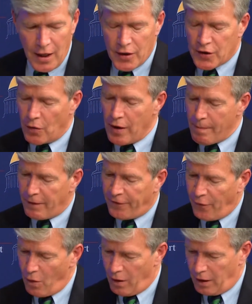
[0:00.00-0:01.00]
So number
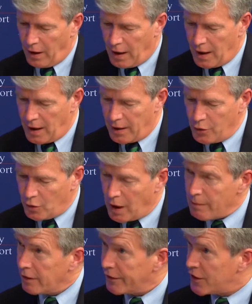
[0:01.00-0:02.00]
4,
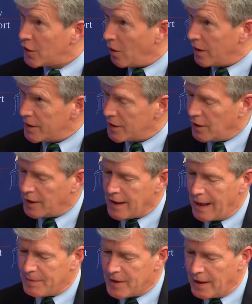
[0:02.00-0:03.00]
newcomer of sorts to the
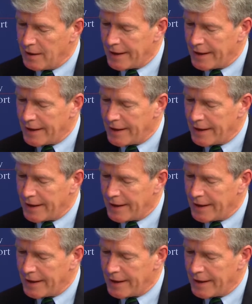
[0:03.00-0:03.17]
top 10,